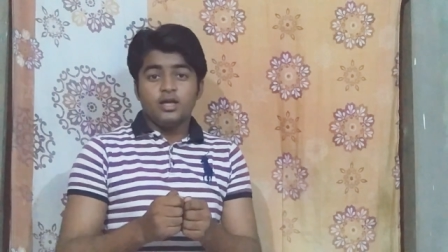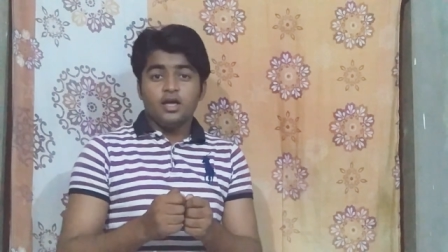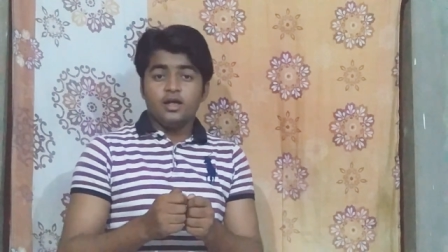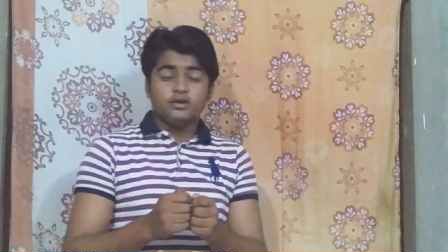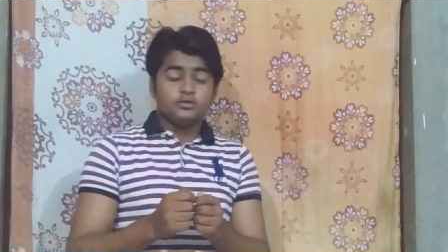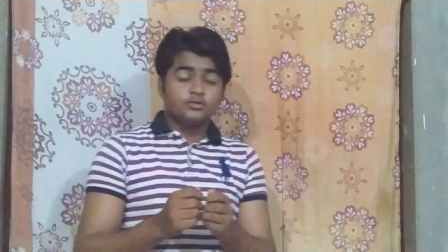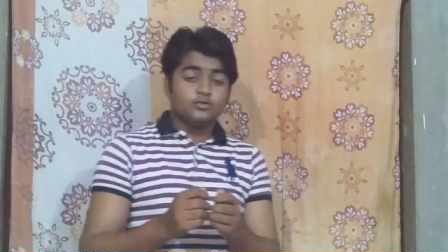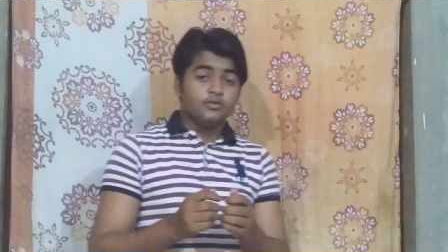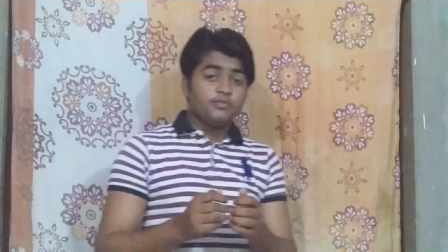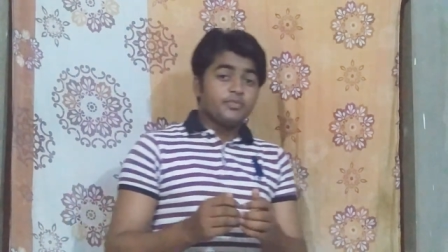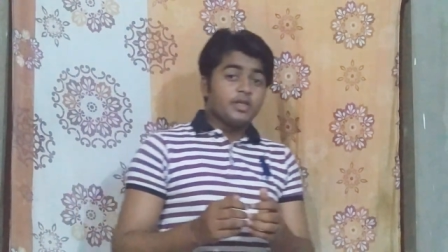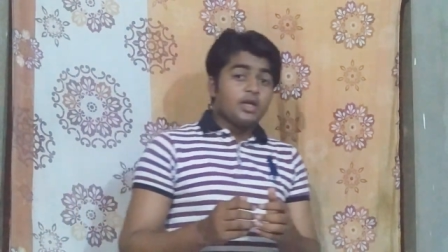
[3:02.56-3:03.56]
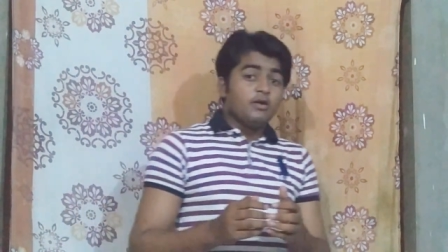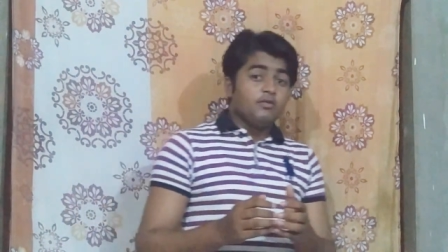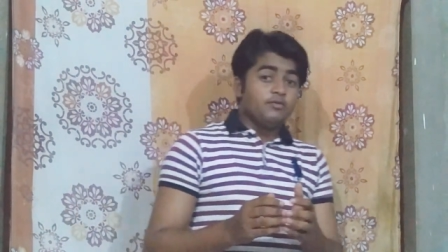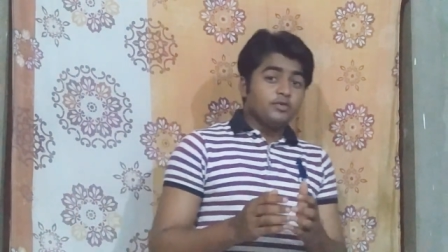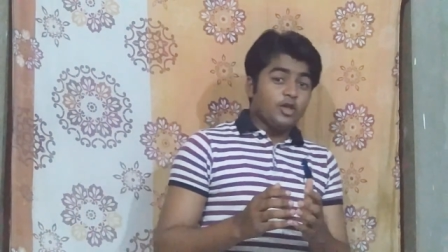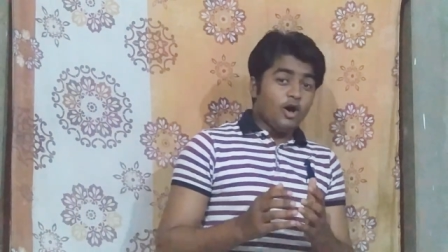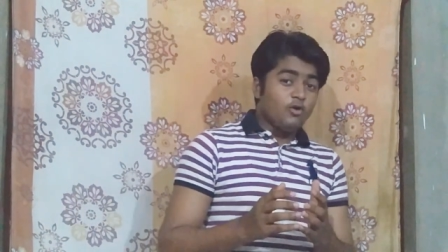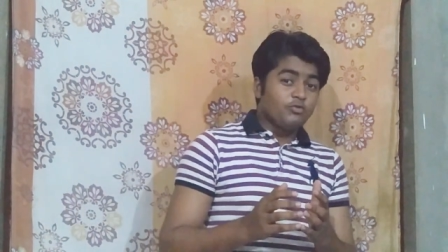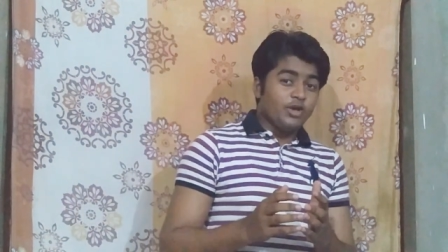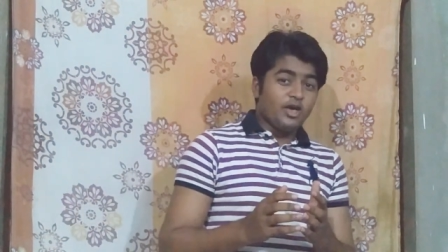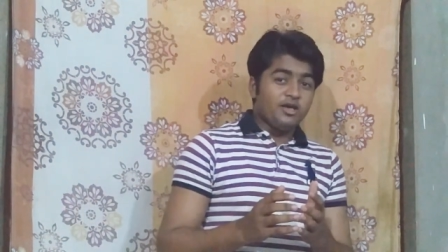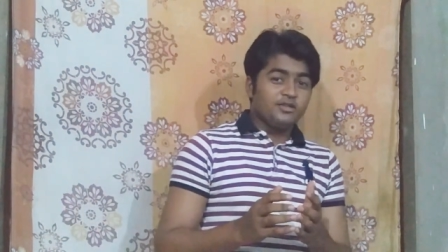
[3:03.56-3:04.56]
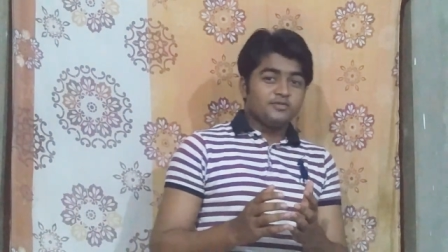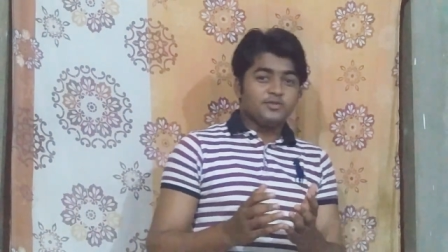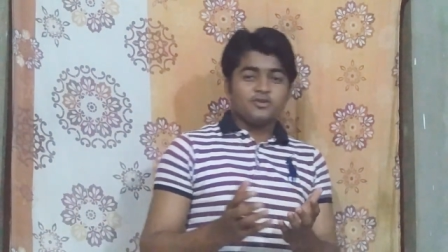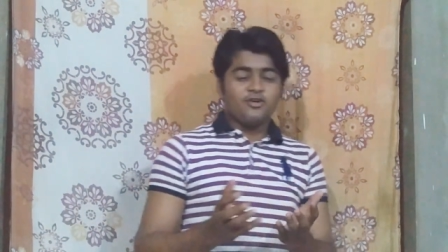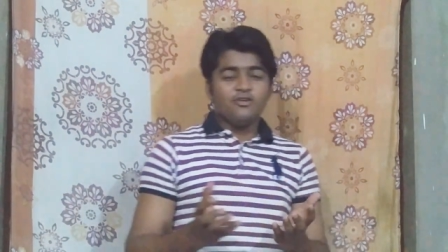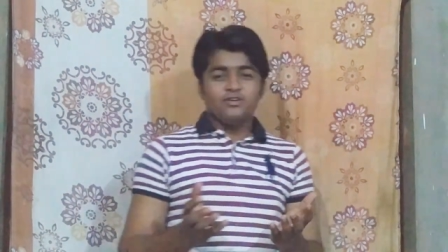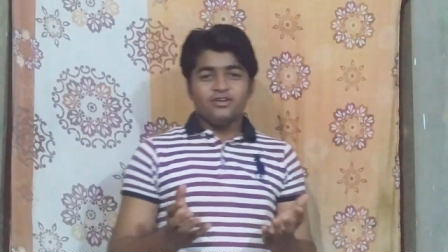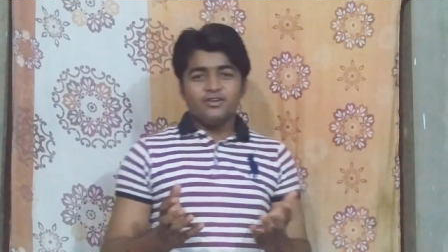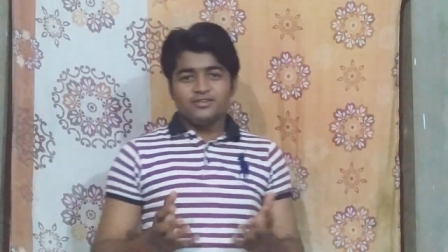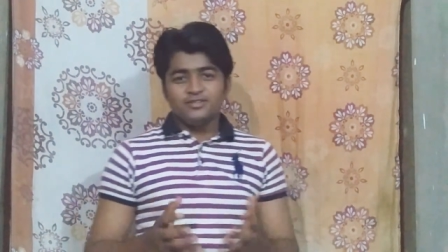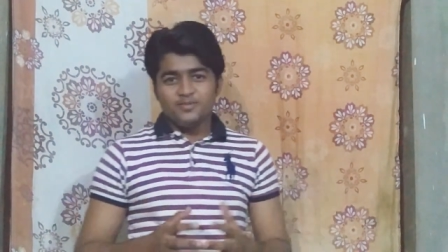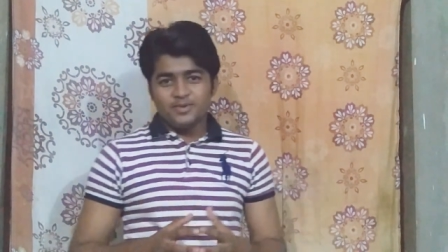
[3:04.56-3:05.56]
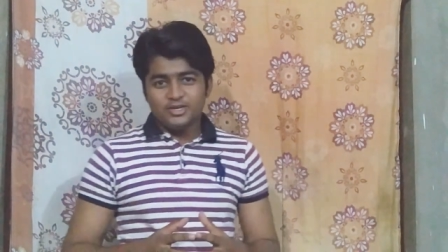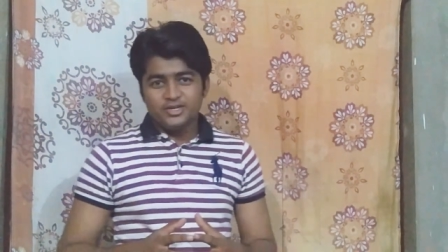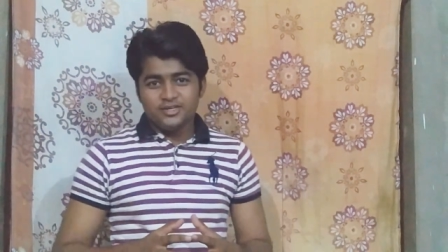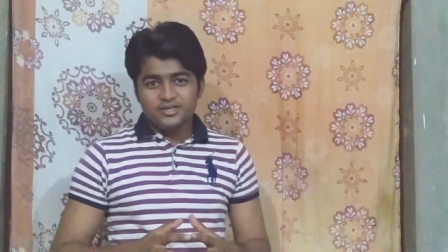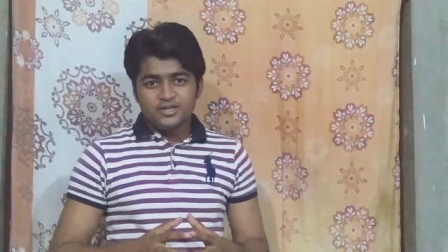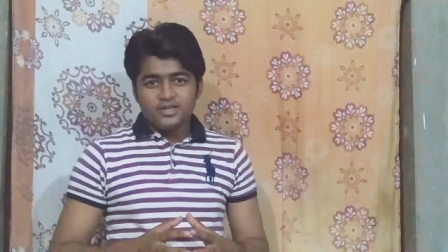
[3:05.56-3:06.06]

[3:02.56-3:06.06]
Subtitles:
and without health we can't earn the money.